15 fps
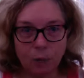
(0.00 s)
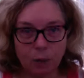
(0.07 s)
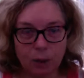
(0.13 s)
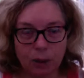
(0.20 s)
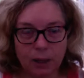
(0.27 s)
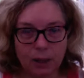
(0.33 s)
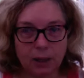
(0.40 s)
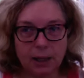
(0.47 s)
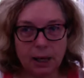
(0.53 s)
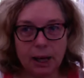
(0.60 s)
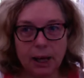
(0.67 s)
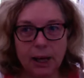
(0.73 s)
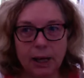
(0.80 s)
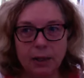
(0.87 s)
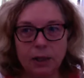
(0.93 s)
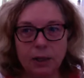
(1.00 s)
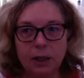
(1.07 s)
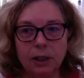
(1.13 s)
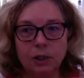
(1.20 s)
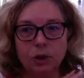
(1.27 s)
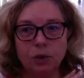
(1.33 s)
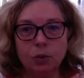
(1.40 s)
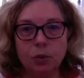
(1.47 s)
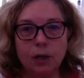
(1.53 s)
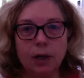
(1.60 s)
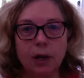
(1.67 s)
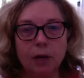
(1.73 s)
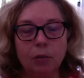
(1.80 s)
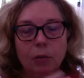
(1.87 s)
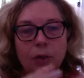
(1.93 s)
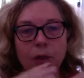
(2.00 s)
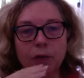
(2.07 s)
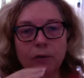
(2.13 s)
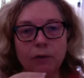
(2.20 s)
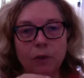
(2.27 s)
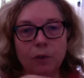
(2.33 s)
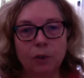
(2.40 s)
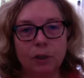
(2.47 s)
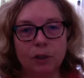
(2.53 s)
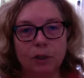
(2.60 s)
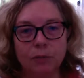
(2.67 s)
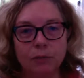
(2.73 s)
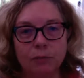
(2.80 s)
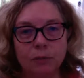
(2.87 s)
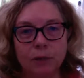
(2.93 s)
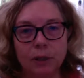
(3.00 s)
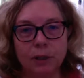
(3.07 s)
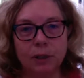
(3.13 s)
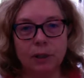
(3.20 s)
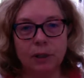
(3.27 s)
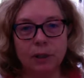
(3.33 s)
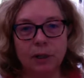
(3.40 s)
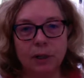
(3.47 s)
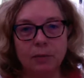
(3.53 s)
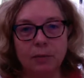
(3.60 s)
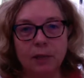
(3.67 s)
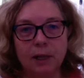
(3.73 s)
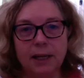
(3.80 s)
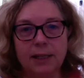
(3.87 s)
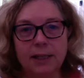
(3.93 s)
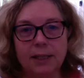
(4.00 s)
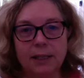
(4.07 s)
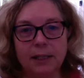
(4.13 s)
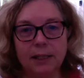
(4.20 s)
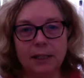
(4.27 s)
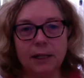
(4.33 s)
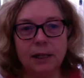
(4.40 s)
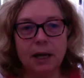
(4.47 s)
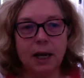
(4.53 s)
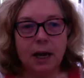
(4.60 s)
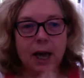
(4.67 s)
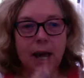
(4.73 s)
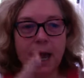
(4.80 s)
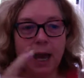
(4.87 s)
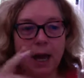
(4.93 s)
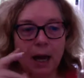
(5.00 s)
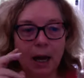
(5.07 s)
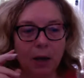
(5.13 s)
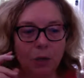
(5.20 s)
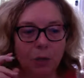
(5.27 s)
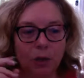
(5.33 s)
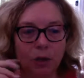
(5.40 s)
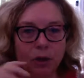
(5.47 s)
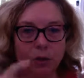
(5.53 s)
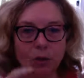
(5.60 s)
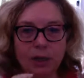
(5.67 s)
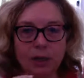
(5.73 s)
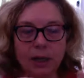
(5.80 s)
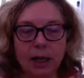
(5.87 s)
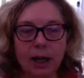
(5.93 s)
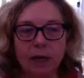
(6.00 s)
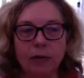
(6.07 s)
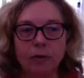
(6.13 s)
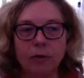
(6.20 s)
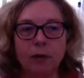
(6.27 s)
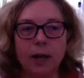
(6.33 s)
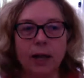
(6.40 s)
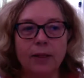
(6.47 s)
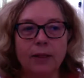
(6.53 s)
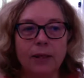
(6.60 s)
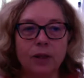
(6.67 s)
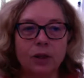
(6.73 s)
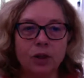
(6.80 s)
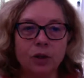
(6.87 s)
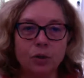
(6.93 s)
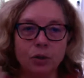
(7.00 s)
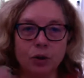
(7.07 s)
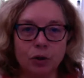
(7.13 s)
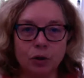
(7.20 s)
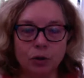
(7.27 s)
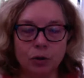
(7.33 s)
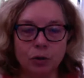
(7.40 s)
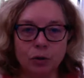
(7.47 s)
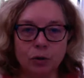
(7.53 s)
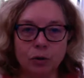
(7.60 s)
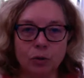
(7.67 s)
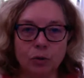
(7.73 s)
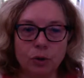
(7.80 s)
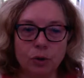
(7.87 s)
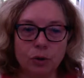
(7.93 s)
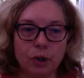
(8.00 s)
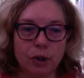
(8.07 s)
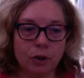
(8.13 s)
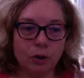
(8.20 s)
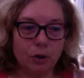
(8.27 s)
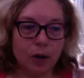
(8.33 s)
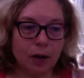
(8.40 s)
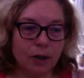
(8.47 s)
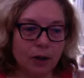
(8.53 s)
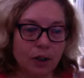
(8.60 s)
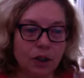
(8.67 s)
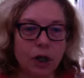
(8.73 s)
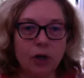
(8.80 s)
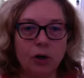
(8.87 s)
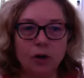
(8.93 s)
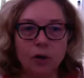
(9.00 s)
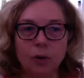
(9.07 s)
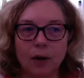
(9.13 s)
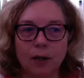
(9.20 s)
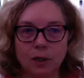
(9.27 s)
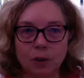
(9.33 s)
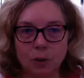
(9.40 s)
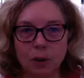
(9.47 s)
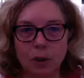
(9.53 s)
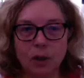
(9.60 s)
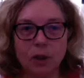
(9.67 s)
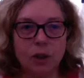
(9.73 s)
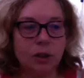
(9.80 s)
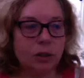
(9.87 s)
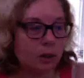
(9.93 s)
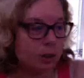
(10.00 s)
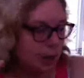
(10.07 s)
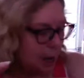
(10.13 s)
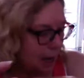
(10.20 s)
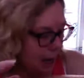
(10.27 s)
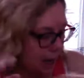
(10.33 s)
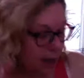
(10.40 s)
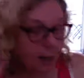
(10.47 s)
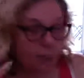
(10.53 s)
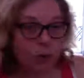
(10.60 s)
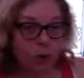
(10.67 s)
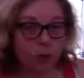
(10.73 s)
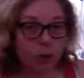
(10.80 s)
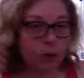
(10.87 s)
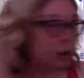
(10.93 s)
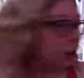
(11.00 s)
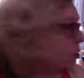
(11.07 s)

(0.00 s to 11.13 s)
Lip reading: weeks, and each week I will give you a different lesson, and we do it together. And then you turn in, you share, you ask questions, and I'm doing it